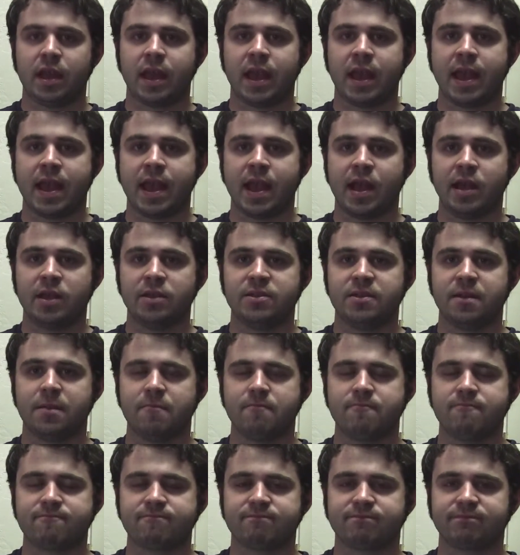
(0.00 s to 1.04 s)
And
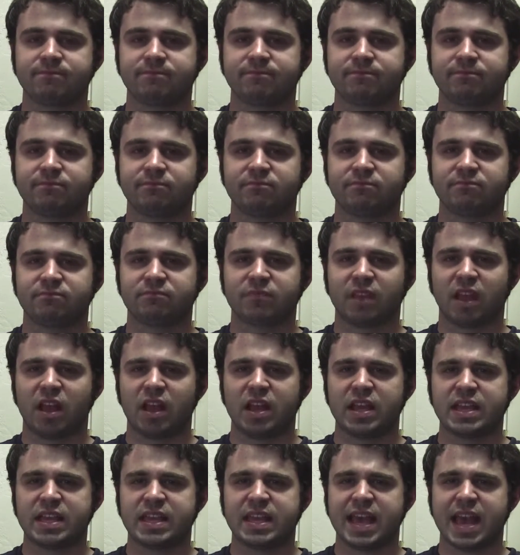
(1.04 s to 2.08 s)

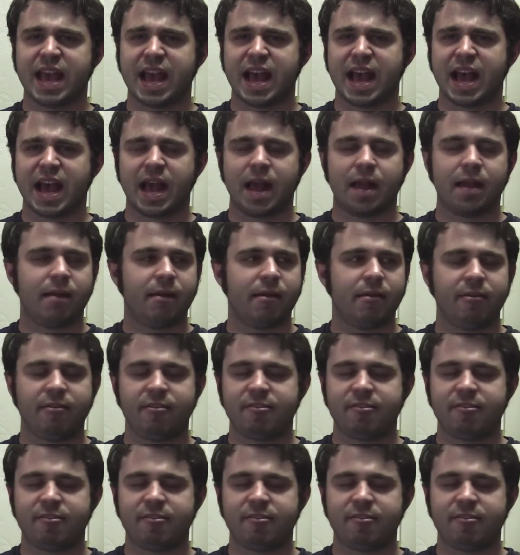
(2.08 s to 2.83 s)
yeah,